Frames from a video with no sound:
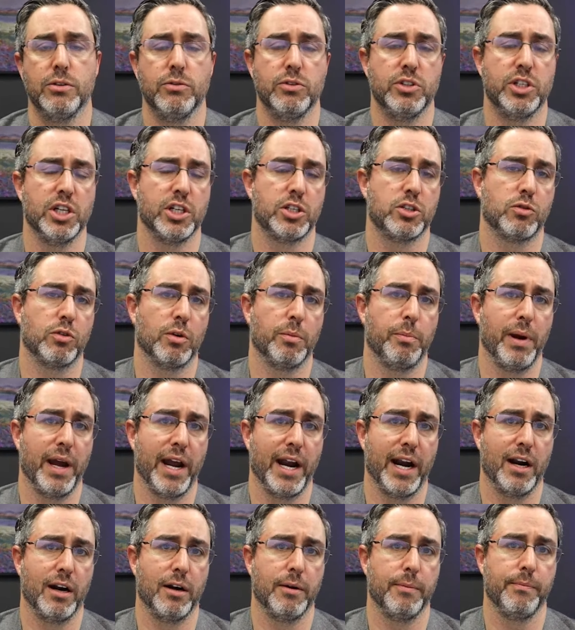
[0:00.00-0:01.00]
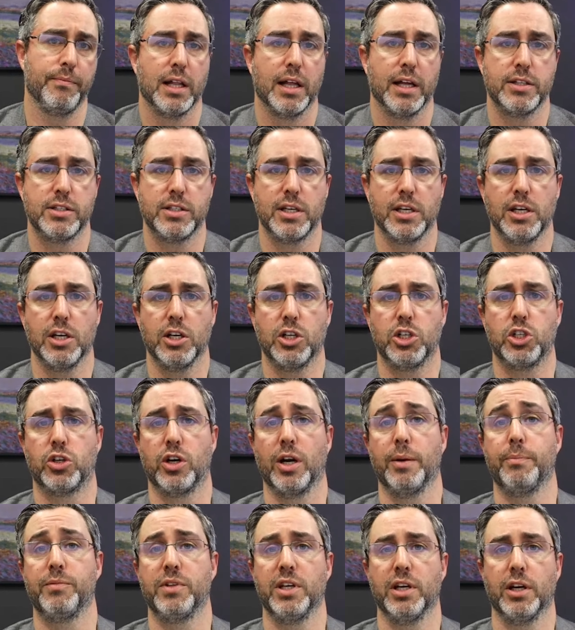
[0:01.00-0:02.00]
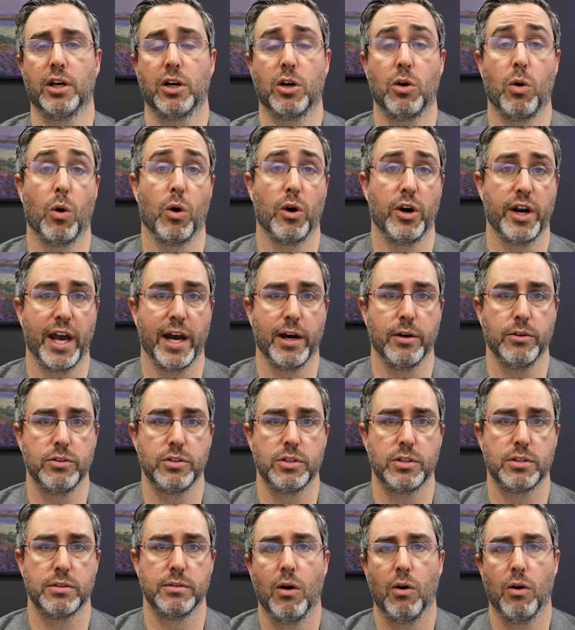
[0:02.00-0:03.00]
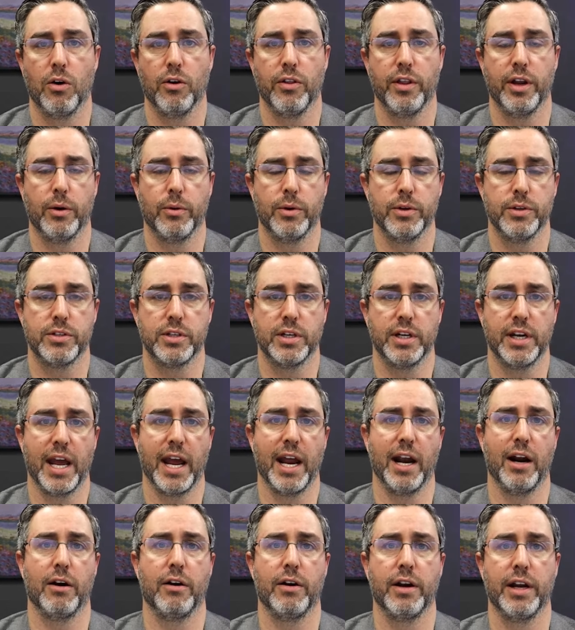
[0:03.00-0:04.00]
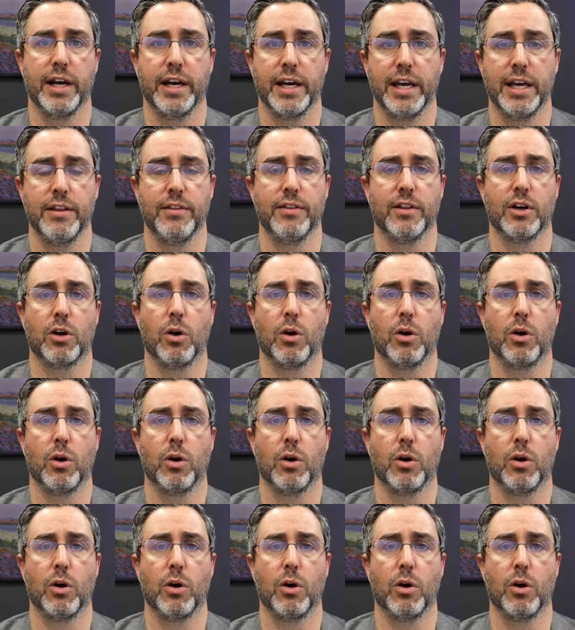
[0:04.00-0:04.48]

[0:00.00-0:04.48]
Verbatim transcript: to disrepair, let's say you tripped in a courthouse or there was an area in the